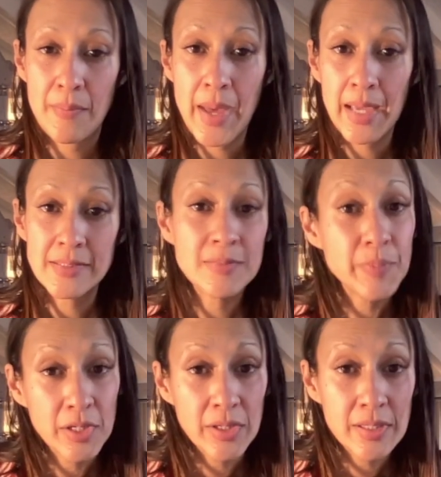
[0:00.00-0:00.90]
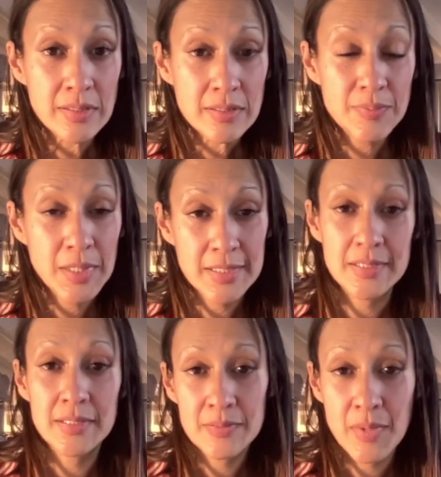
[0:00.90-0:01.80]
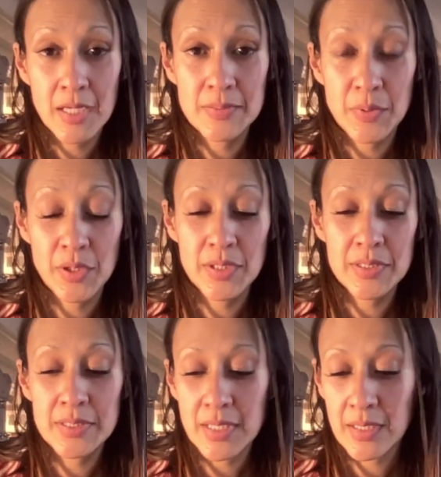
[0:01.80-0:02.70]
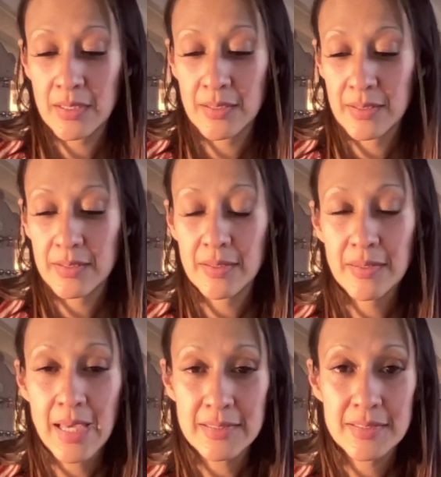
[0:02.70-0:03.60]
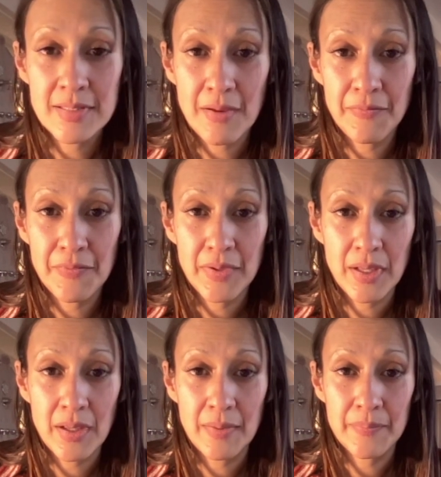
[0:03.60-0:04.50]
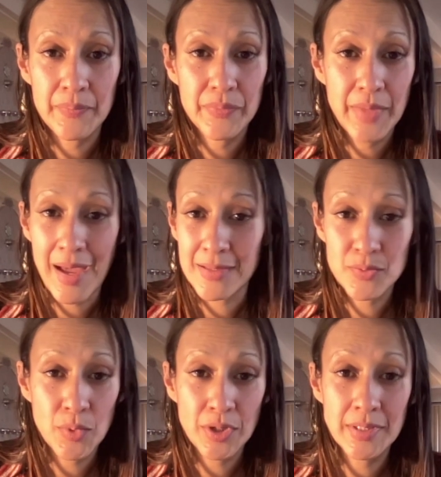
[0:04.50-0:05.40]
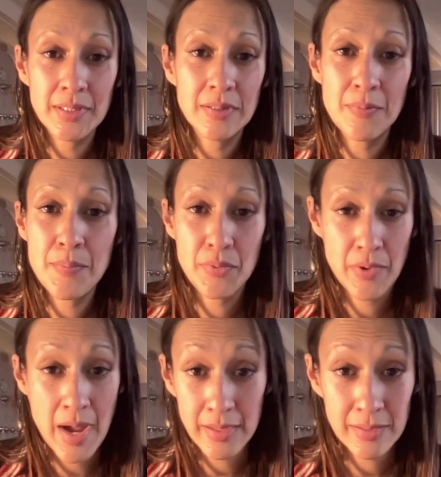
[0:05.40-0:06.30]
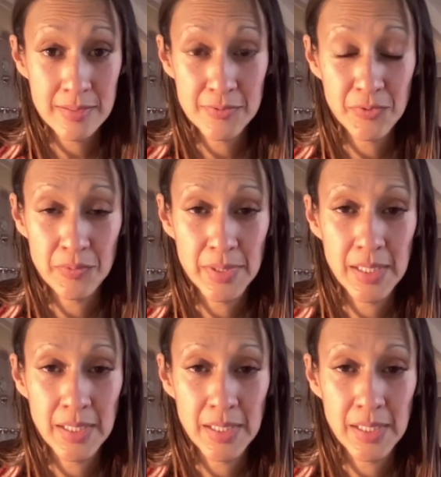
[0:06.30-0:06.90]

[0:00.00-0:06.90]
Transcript: my experience, because it is my experience, and that stuff has worked miraculous for